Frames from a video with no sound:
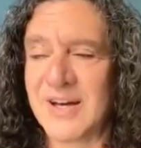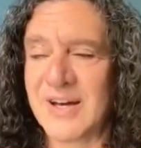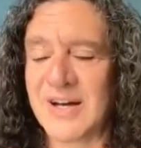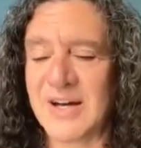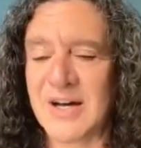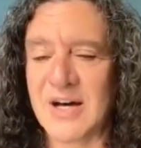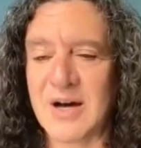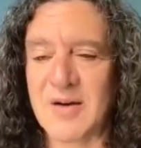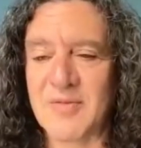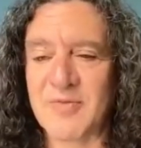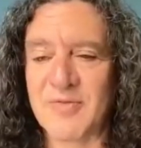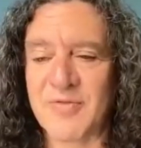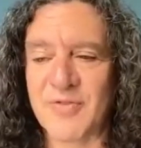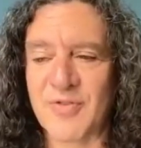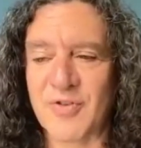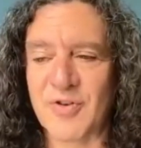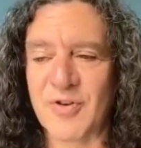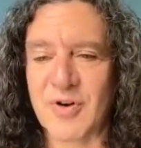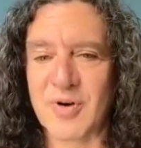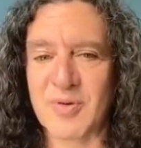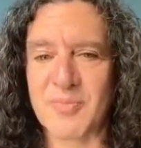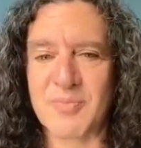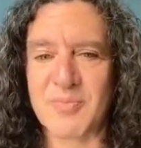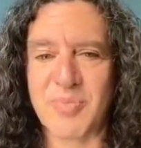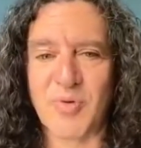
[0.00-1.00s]
um,
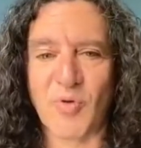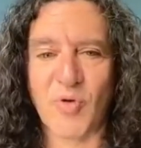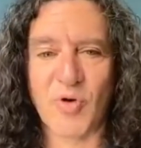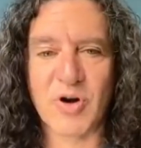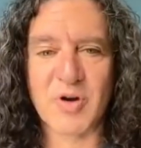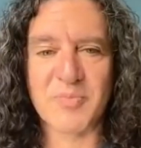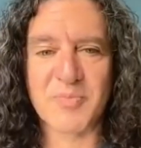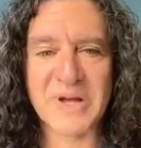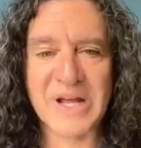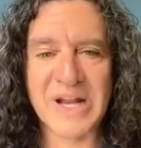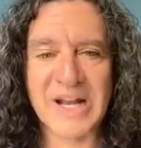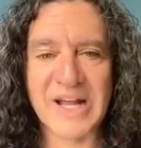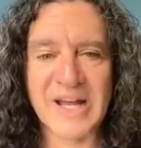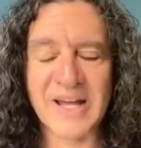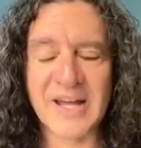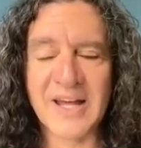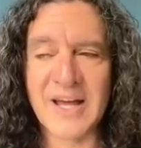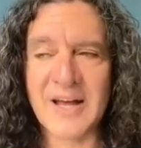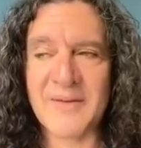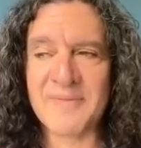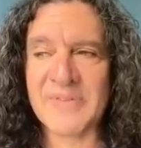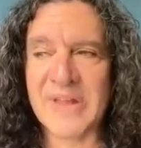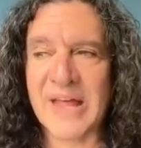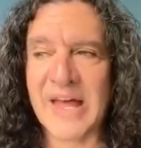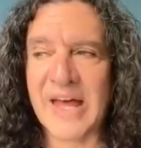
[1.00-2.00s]
for a board
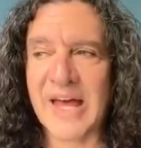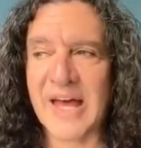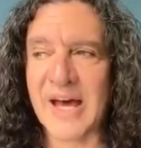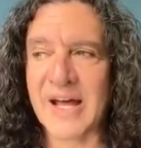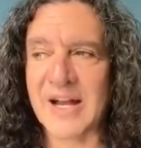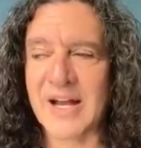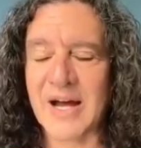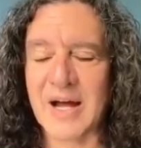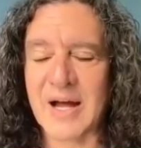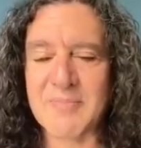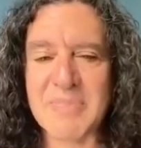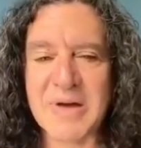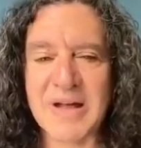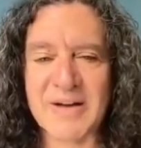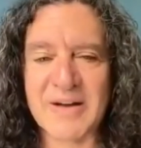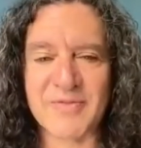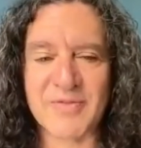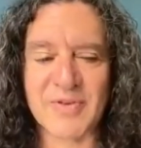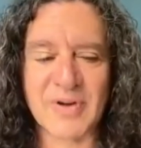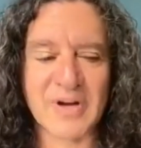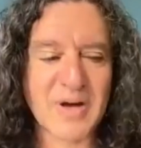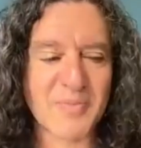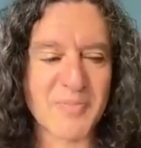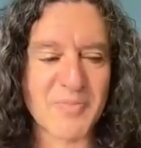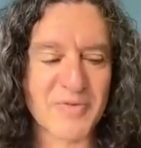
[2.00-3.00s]
meeting, and I
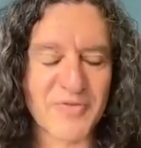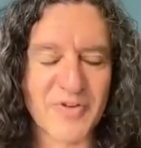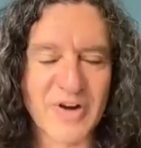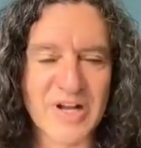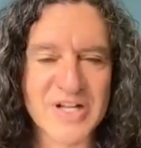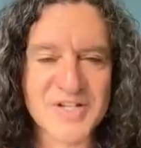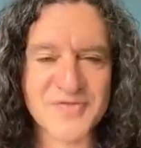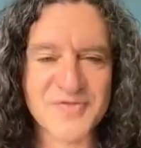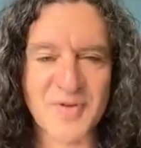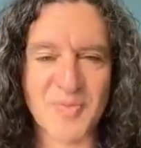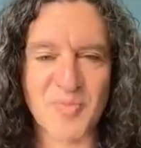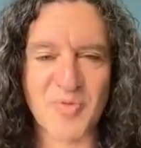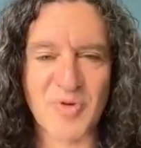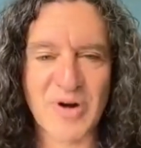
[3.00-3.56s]
met a couple friends for